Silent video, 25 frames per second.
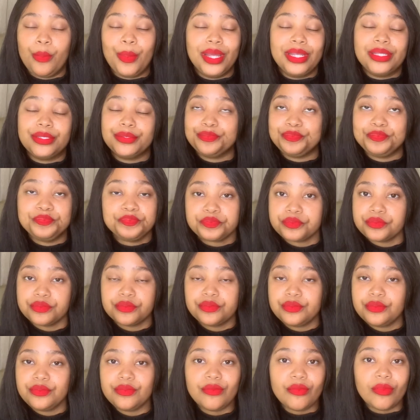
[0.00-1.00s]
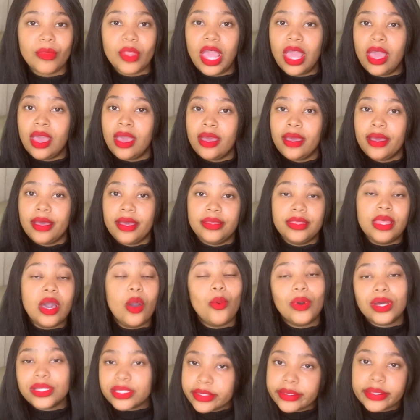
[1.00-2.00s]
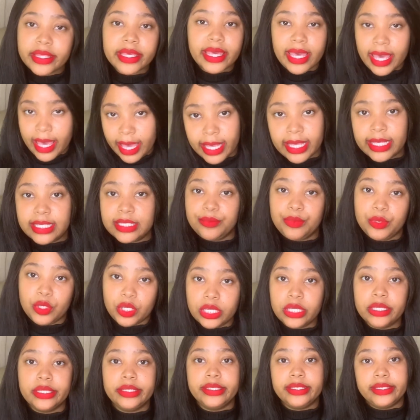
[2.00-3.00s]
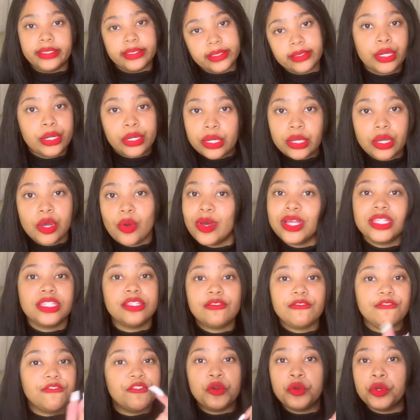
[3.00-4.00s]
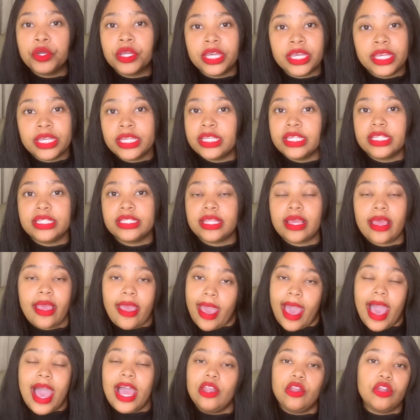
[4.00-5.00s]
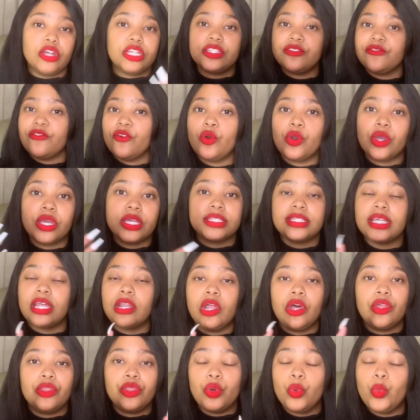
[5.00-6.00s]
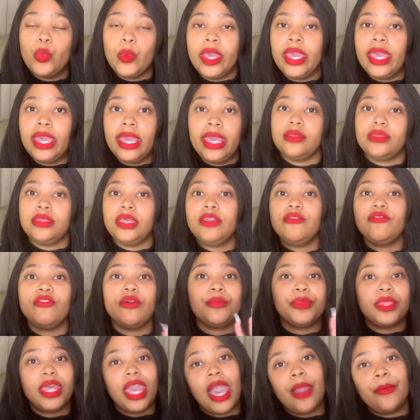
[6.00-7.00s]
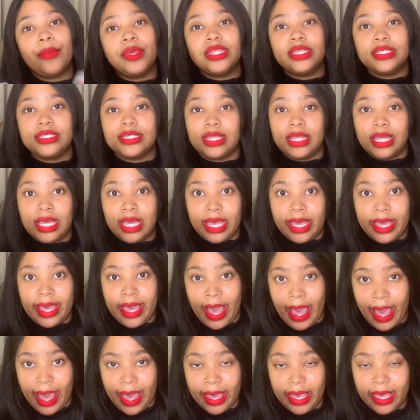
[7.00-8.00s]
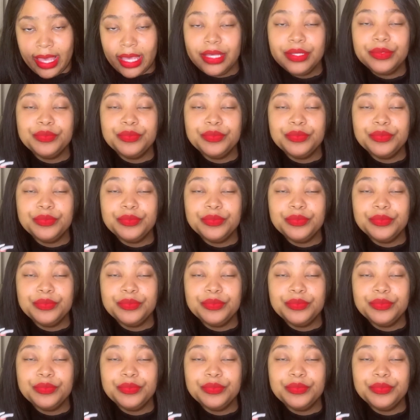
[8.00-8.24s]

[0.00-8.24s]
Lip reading: But that wasn't the case because girl wasn't focused. I lost focus along the way. Then from there I met this other guy.